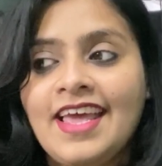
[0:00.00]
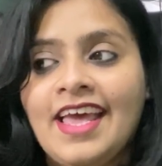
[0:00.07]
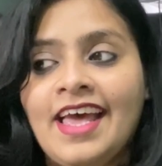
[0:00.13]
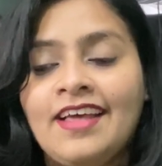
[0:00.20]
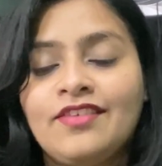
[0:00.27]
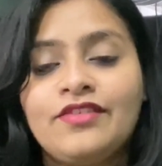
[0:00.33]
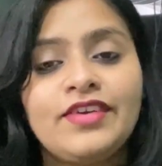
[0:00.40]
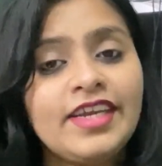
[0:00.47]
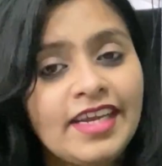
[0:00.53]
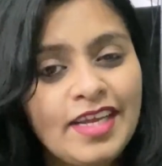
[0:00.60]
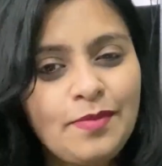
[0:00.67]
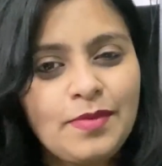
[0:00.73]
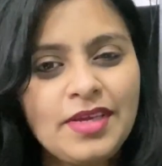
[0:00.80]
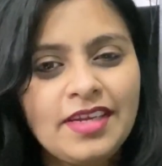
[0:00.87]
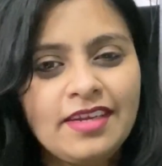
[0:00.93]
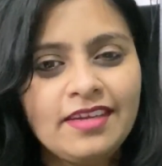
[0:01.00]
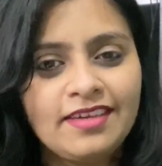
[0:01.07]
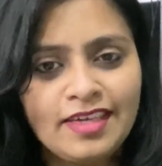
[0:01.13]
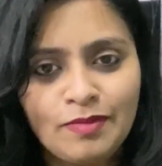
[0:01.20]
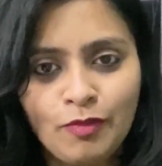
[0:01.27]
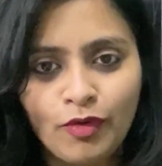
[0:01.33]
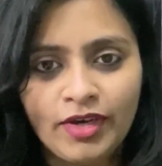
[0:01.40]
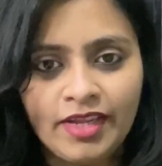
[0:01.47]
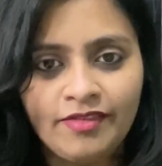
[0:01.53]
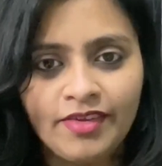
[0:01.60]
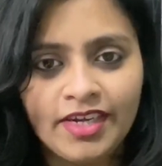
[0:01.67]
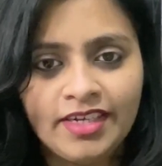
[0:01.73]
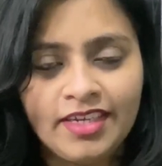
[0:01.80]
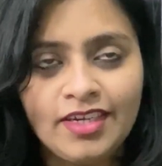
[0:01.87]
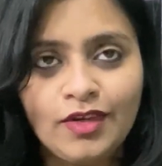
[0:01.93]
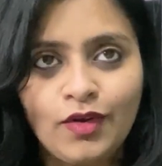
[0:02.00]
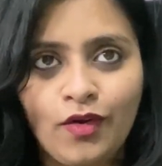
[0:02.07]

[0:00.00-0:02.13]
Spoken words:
has really been demotivating.